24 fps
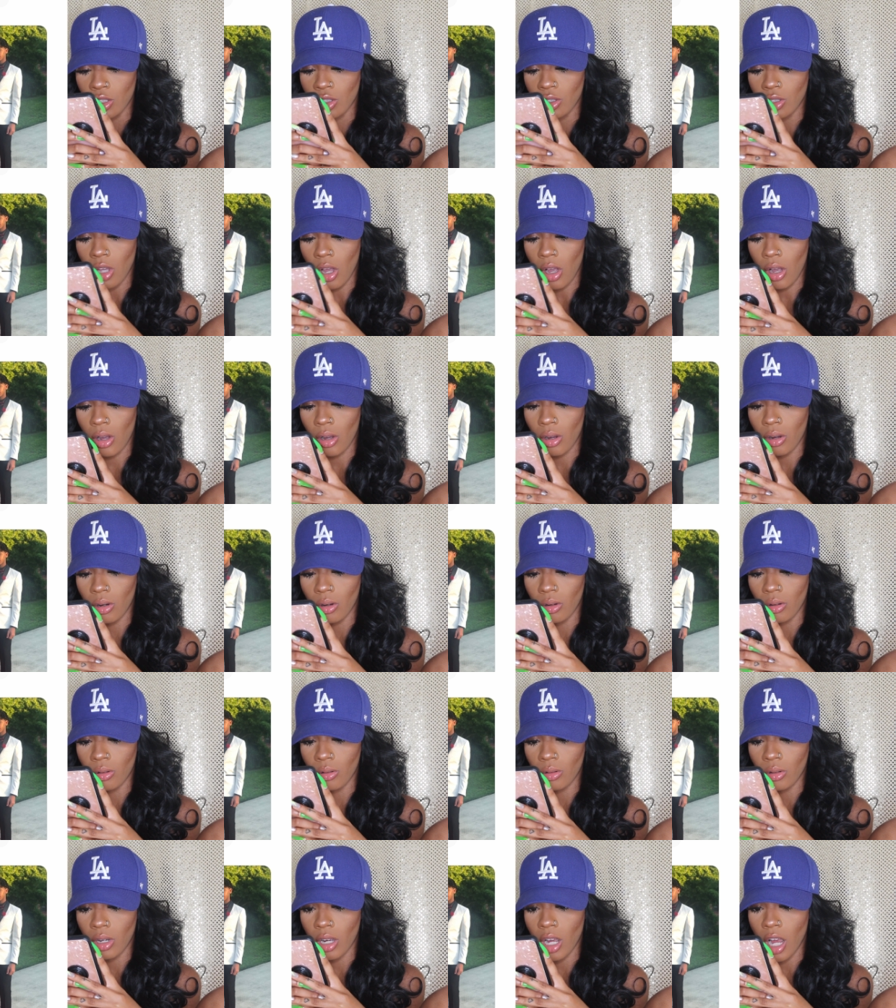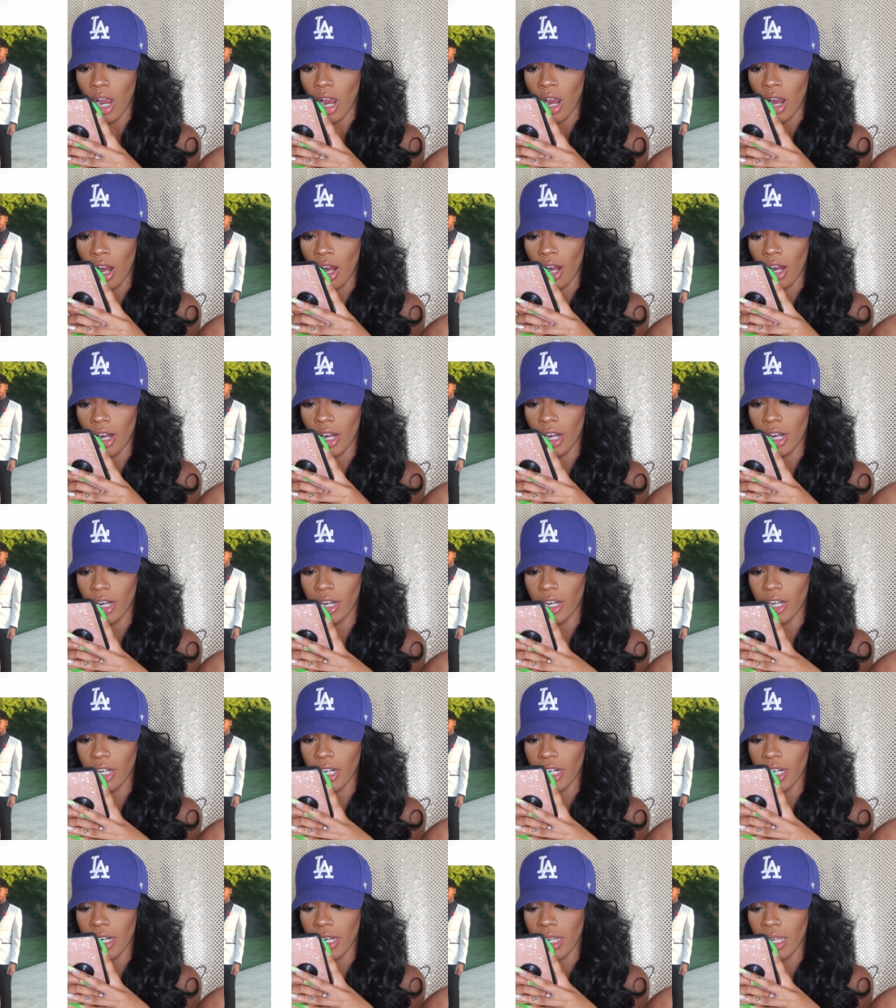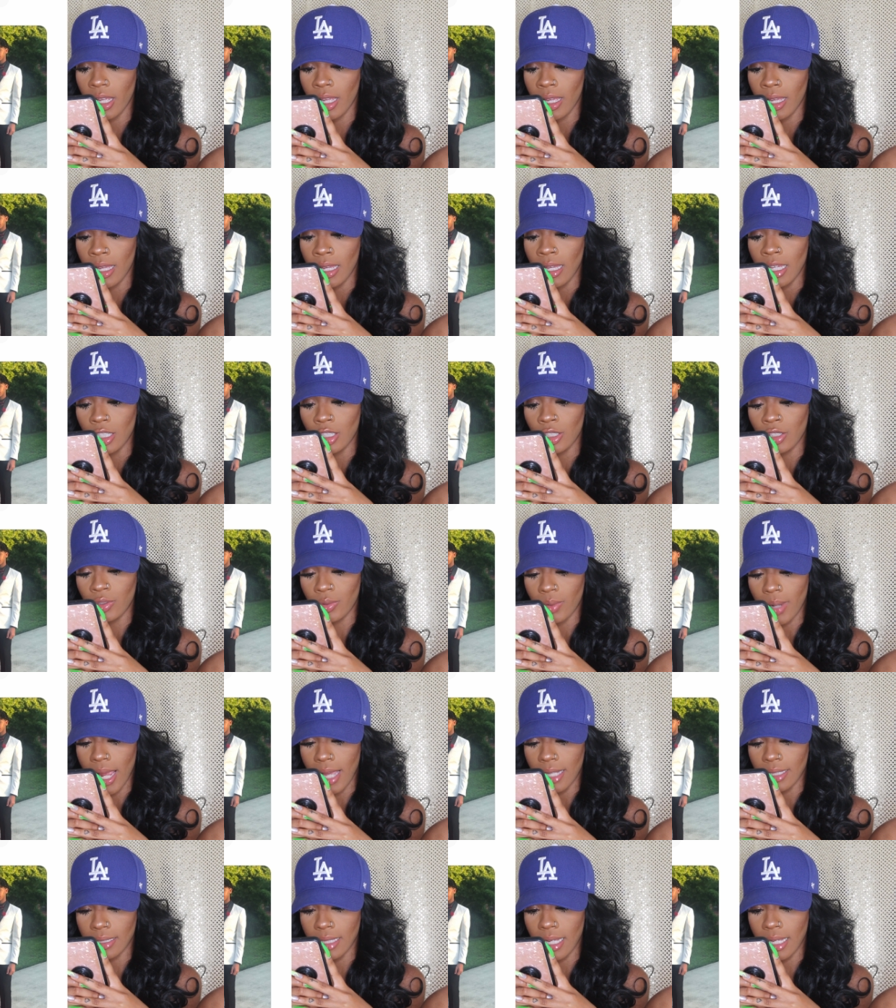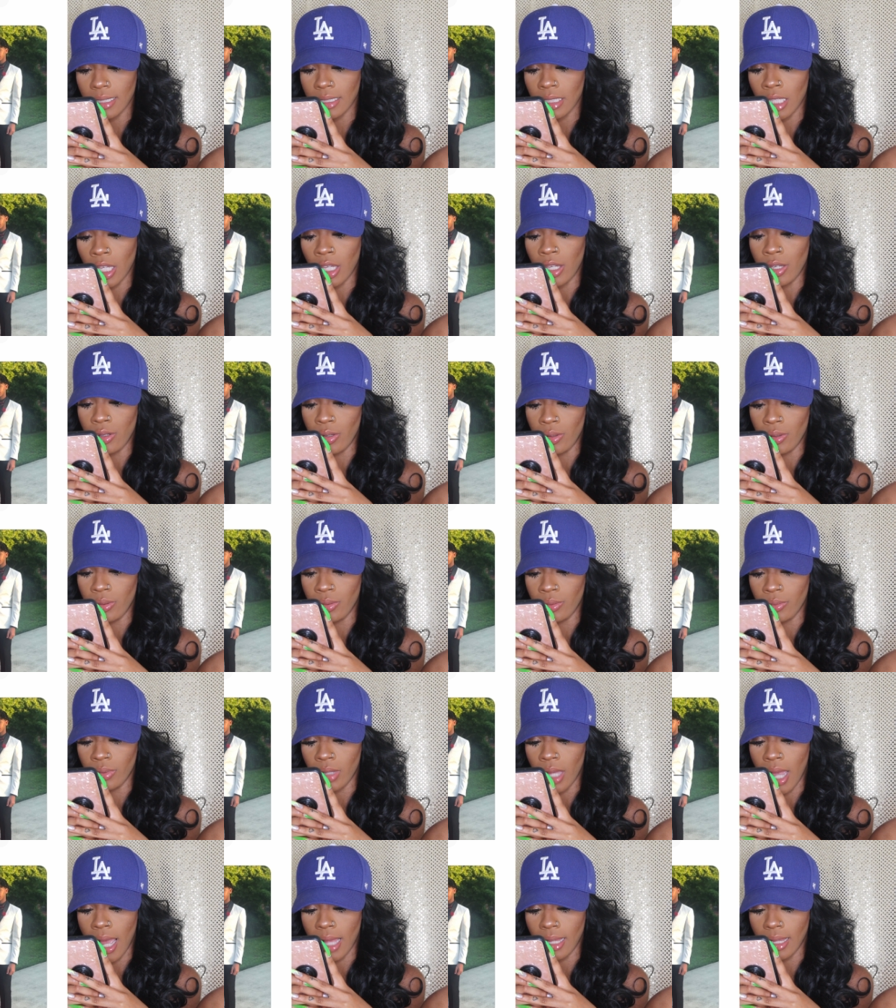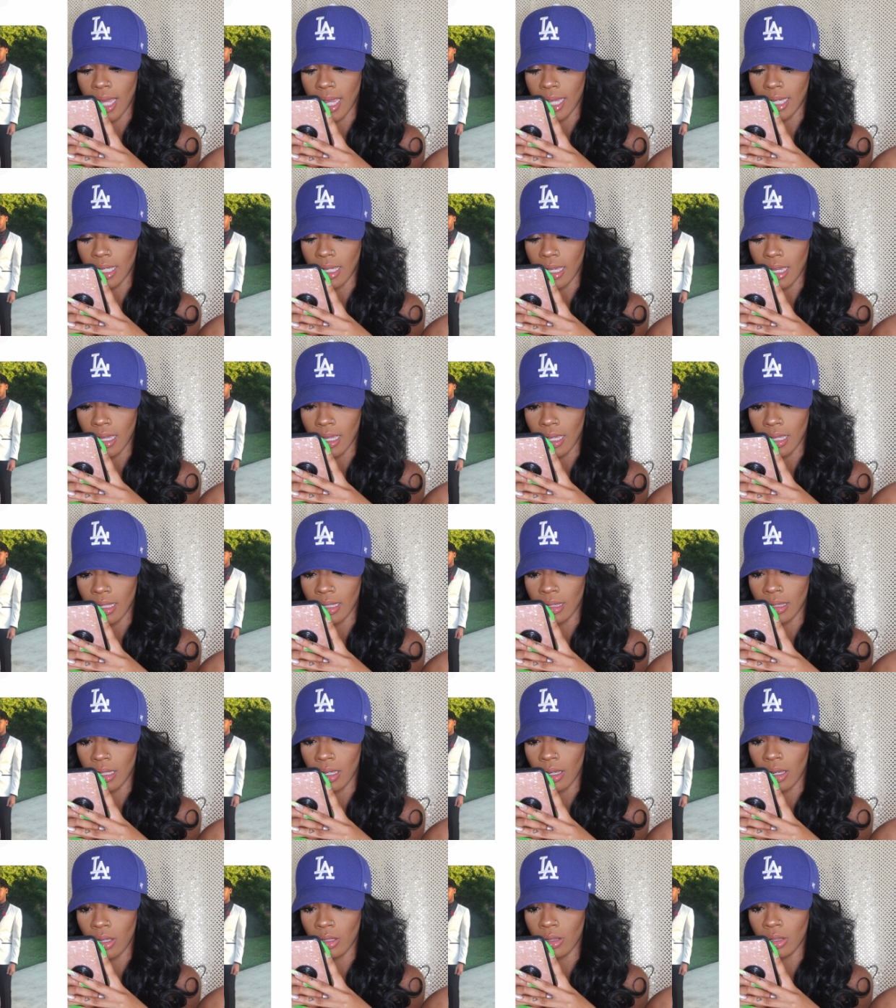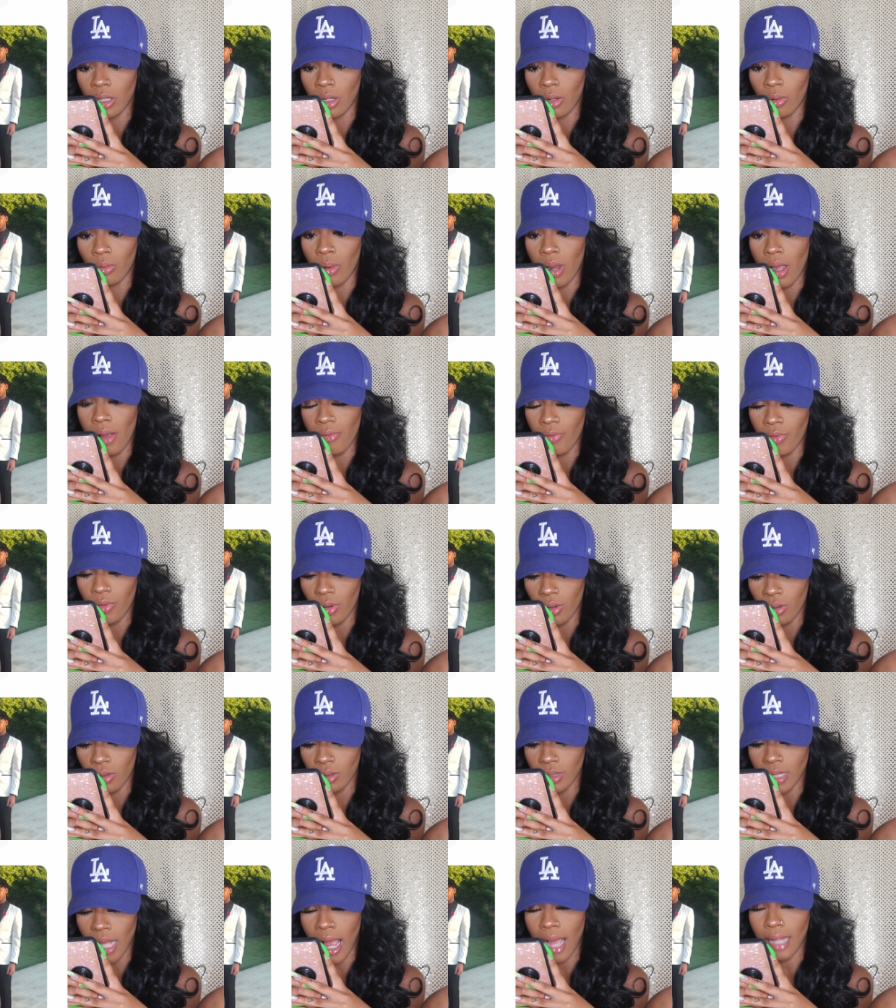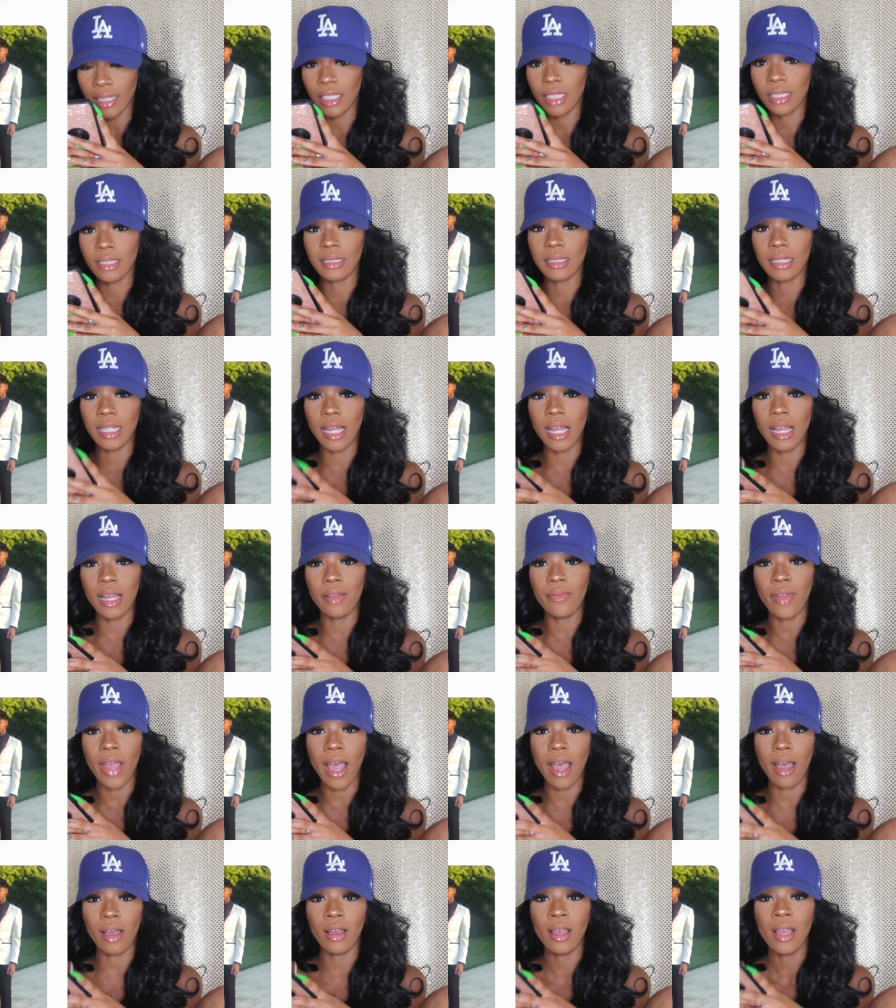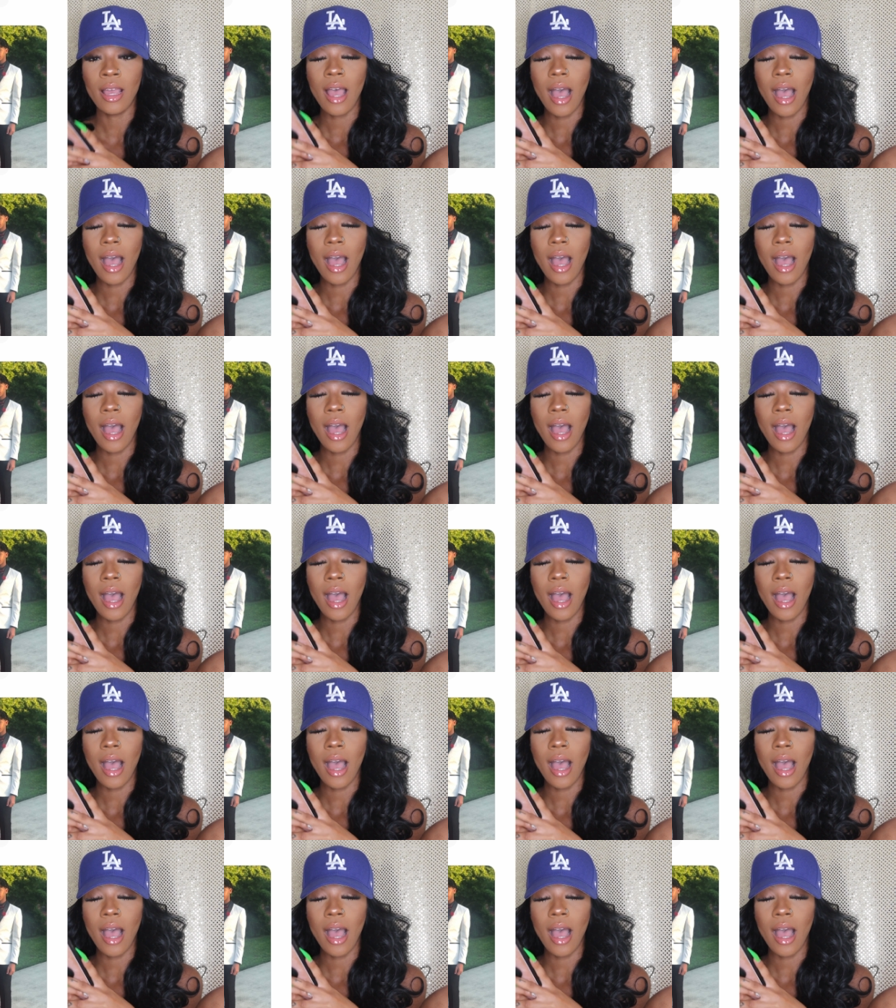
So her dress is cute. I like it. The the ruffles. I just love how